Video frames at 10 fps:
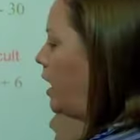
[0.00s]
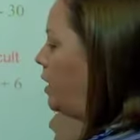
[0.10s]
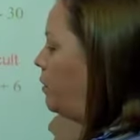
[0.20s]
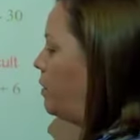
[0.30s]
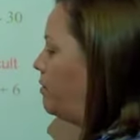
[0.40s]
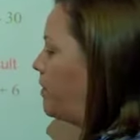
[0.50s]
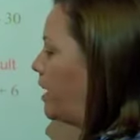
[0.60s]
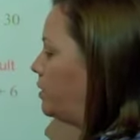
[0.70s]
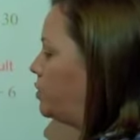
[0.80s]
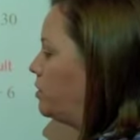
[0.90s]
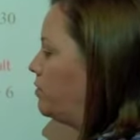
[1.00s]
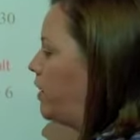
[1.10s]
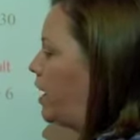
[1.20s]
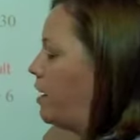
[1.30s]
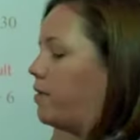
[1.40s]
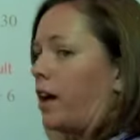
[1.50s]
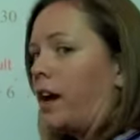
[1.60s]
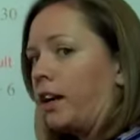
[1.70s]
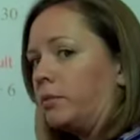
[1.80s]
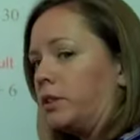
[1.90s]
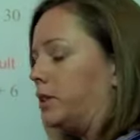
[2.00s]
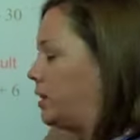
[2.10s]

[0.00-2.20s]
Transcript: And then we want factors of 5 that add up to